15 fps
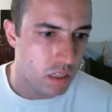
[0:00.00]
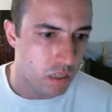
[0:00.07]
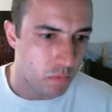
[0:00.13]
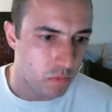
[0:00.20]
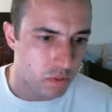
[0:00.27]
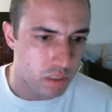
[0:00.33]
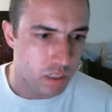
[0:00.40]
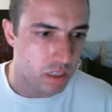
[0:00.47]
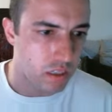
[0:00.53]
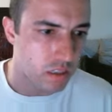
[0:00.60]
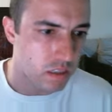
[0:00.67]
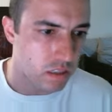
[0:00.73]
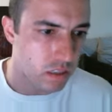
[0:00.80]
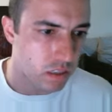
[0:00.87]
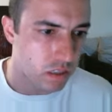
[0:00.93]
Then we'll say
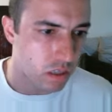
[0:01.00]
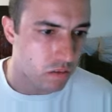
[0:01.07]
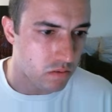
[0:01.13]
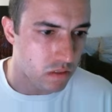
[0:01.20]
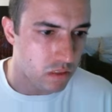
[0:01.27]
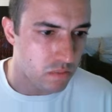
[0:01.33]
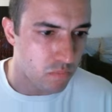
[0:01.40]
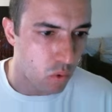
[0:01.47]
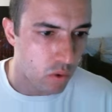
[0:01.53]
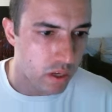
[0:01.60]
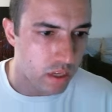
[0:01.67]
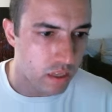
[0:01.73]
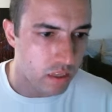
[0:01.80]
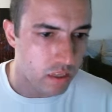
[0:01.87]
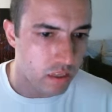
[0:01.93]
this is the closest
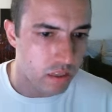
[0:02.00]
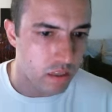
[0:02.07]
point.